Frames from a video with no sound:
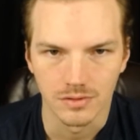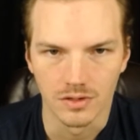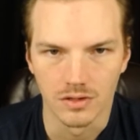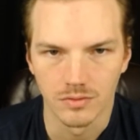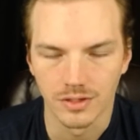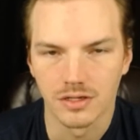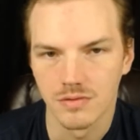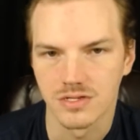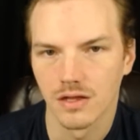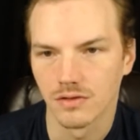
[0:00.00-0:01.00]
It really
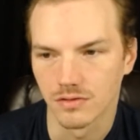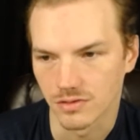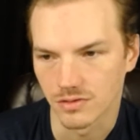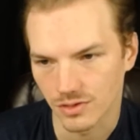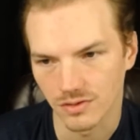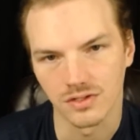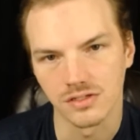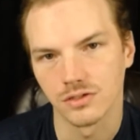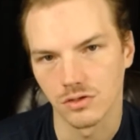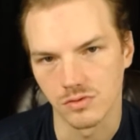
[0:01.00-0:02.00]
comes down to there's certain
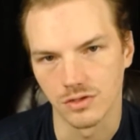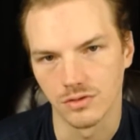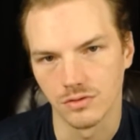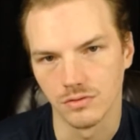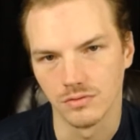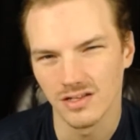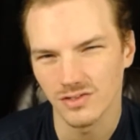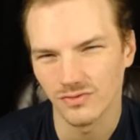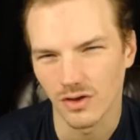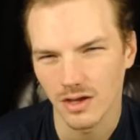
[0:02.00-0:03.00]
things they don't want to do, and
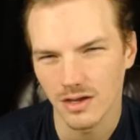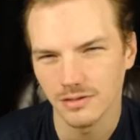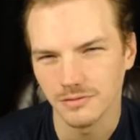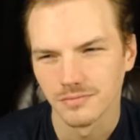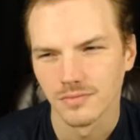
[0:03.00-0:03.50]
that's fine.